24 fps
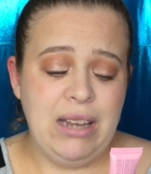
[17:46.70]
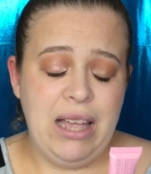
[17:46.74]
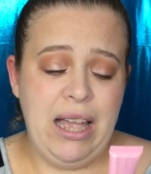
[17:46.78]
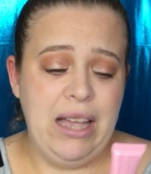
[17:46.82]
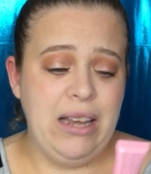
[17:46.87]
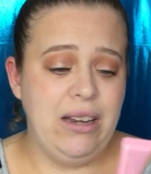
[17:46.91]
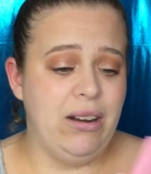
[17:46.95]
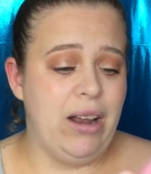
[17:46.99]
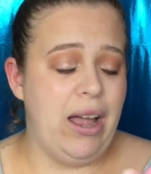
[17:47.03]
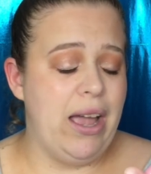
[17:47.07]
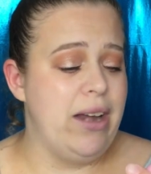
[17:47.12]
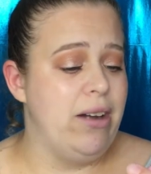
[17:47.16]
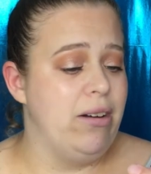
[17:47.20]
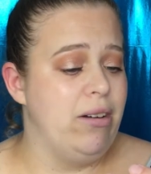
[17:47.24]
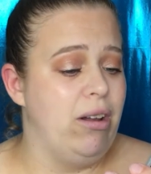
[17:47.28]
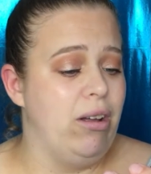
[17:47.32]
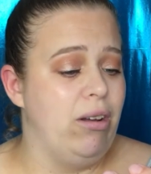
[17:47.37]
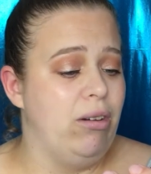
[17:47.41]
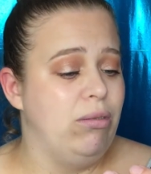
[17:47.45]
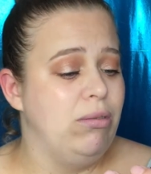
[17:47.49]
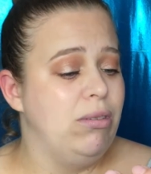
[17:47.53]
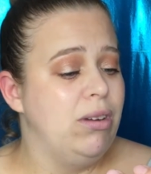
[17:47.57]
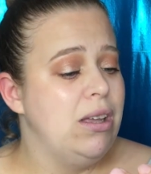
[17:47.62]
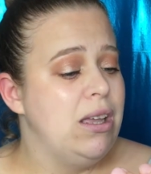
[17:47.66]
I don't I don't
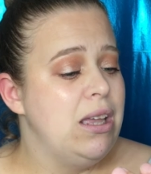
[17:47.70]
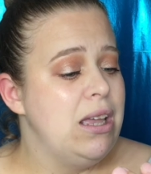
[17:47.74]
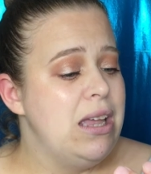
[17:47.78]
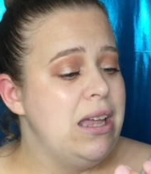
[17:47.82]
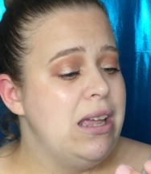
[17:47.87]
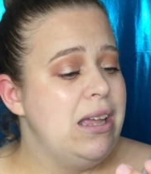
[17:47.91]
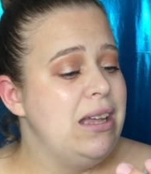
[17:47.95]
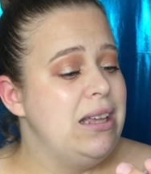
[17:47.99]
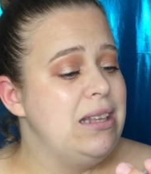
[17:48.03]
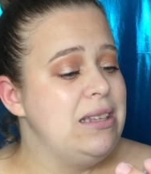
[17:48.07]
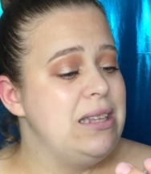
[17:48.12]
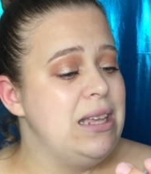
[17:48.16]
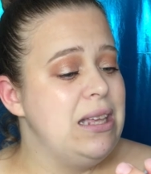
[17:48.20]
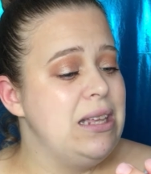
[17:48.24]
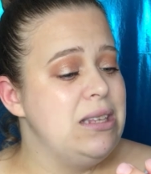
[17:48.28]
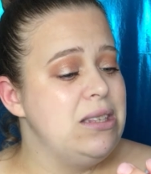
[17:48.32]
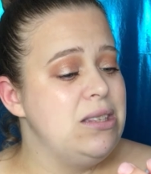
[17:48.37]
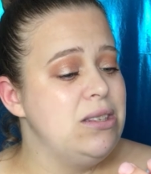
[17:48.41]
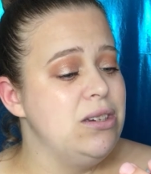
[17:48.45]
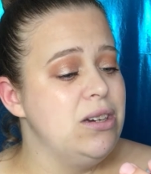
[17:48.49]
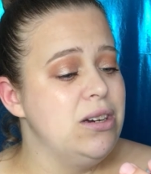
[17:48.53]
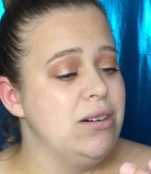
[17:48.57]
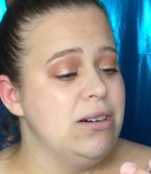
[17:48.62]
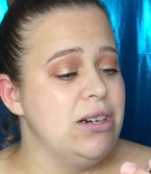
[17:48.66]
know. It
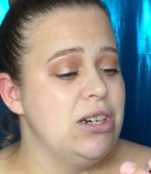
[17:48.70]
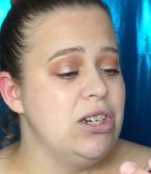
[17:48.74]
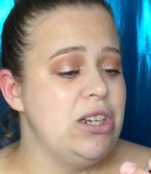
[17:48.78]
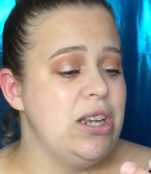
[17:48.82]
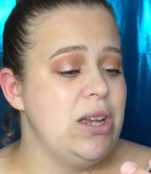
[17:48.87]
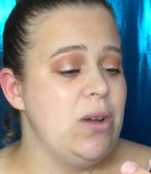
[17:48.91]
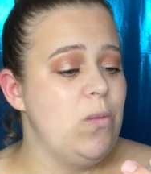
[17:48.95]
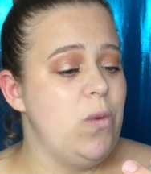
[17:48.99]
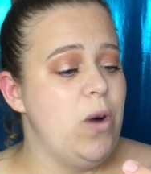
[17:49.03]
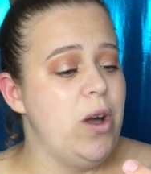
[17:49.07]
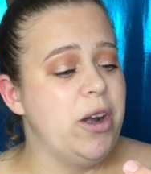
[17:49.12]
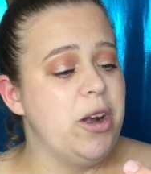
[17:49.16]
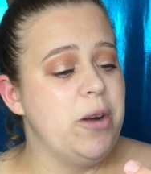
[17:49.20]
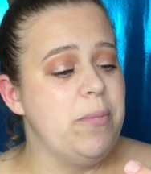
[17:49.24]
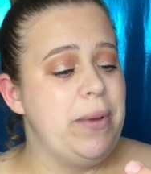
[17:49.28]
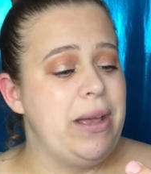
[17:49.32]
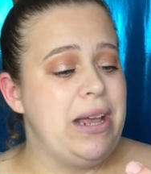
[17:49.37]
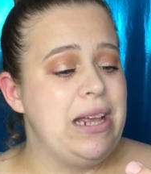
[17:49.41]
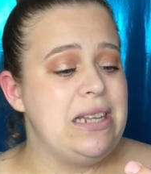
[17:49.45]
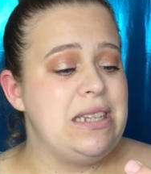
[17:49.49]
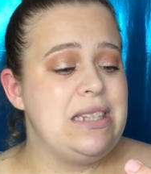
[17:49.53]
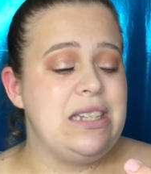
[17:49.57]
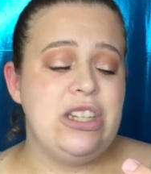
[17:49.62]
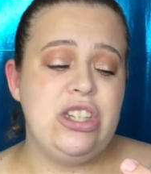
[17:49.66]
says nourishing
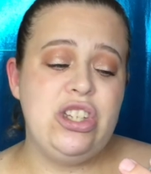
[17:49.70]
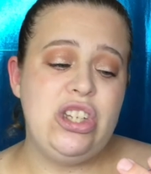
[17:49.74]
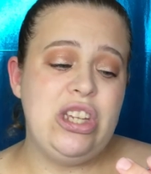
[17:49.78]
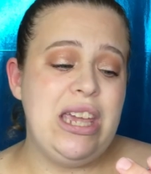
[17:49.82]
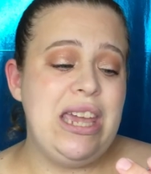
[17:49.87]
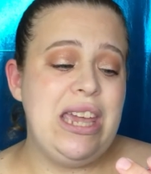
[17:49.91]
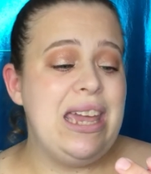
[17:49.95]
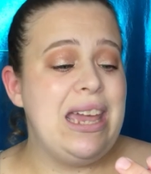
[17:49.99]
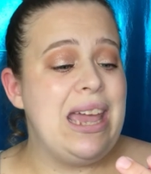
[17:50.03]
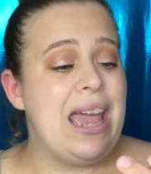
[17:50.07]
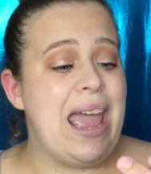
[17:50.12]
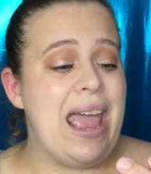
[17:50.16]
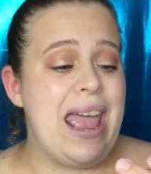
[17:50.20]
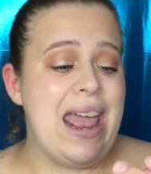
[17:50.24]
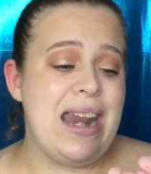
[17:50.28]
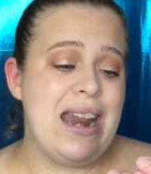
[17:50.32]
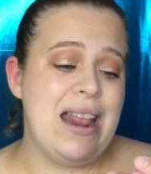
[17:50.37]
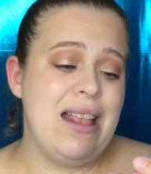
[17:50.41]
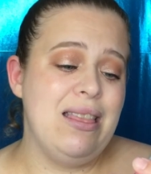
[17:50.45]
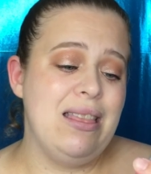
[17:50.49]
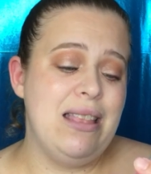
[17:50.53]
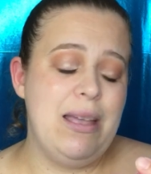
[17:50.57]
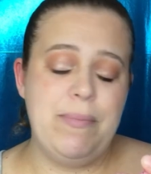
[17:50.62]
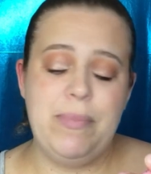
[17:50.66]
water-based cheek
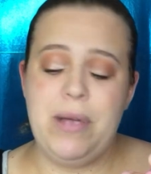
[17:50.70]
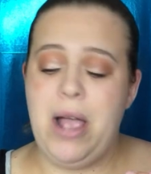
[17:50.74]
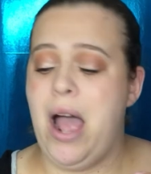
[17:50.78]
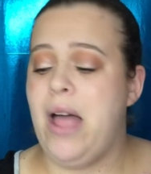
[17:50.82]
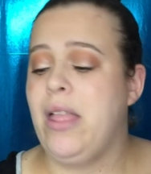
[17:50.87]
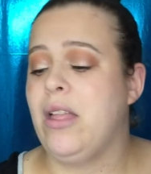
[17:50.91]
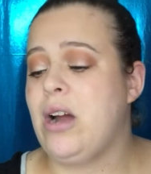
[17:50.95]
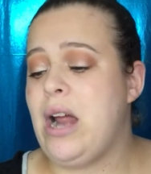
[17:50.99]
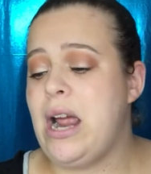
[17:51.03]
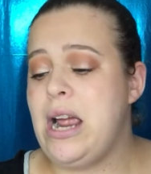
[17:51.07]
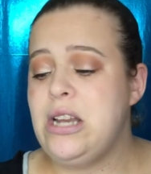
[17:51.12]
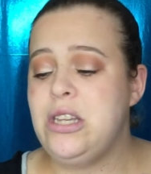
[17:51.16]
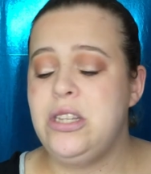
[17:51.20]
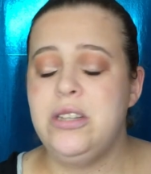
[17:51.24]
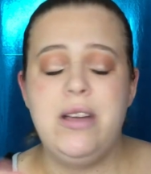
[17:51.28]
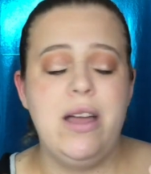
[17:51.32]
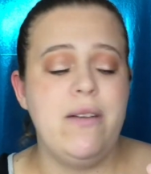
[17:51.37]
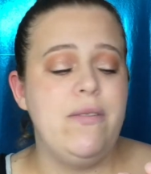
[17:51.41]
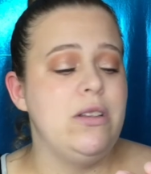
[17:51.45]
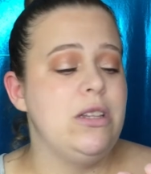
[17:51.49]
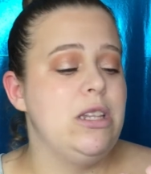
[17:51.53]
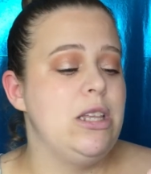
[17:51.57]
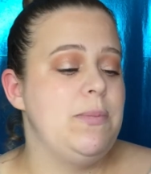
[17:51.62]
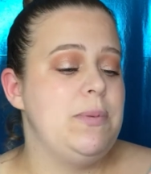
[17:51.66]
and lip color. I do
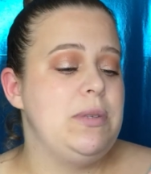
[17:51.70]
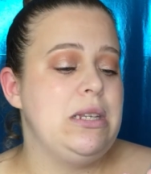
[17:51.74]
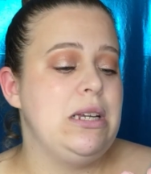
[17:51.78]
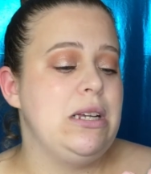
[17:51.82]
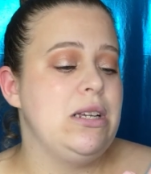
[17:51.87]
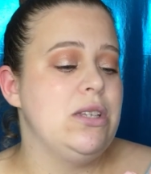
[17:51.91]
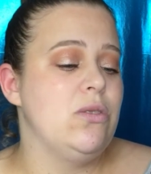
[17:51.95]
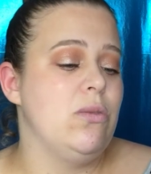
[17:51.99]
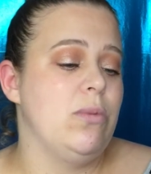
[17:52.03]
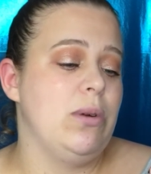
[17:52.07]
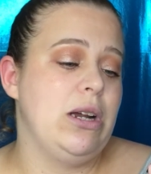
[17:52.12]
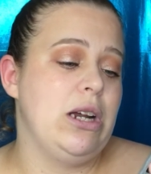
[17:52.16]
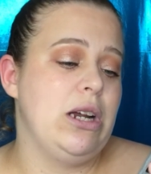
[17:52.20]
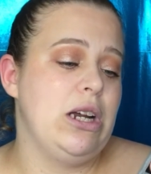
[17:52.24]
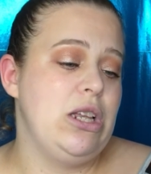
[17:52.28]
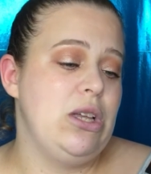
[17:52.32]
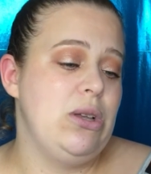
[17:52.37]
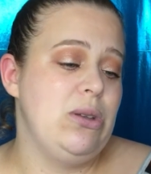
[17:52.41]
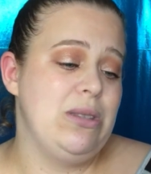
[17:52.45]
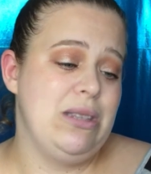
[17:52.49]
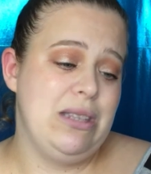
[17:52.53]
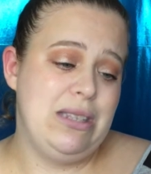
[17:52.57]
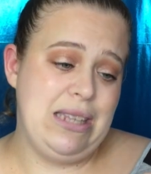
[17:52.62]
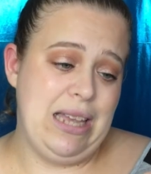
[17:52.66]
have a lipstick, so we're going to
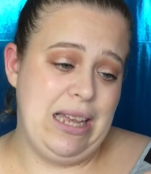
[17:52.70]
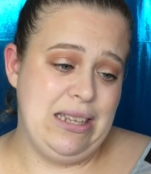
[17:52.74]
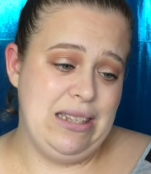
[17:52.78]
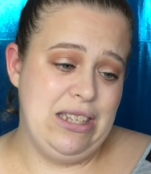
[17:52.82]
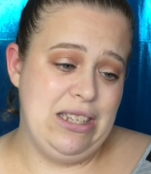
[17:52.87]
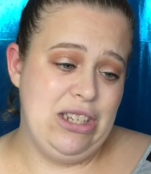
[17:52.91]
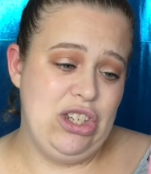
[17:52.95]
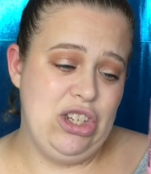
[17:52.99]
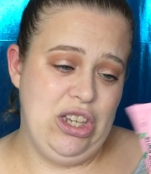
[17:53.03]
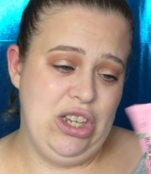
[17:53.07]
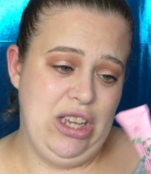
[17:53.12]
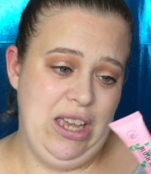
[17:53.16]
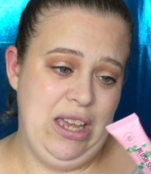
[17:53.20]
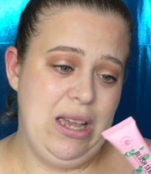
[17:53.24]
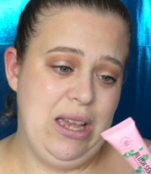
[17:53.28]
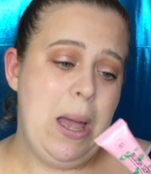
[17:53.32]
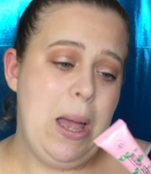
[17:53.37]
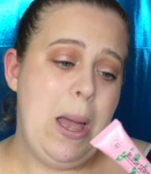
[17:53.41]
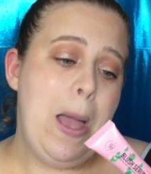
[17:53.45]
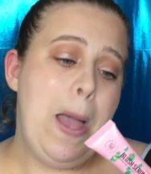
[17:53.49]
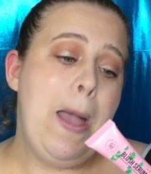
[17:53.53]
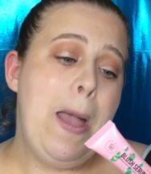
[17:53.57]
use this as a cheek.